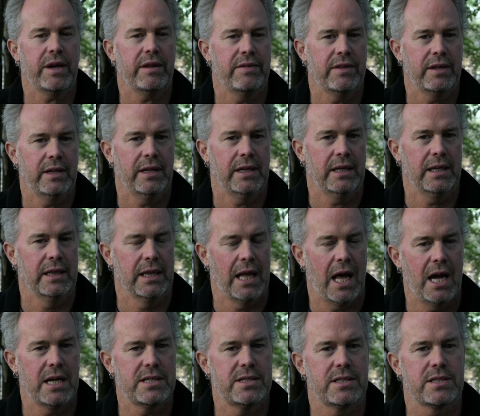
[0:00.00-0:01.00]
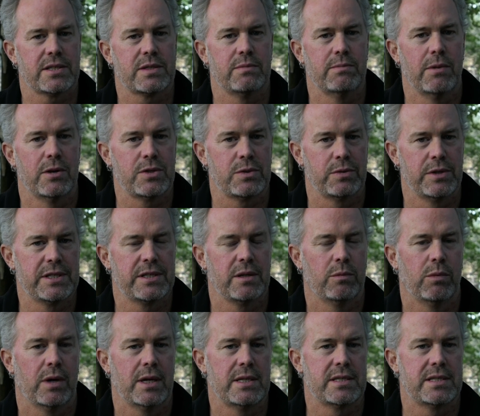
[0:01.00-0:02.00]
of the largest, most recent
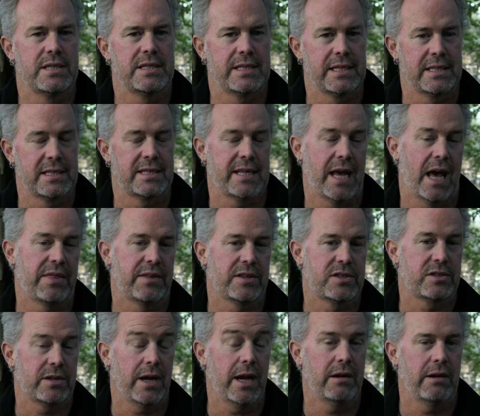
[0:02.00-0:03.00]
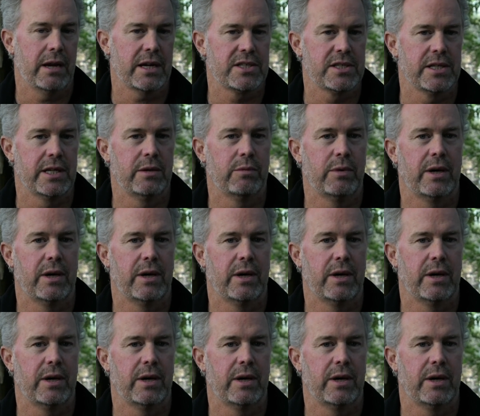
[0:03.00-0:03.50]
ones is in South Australia actually,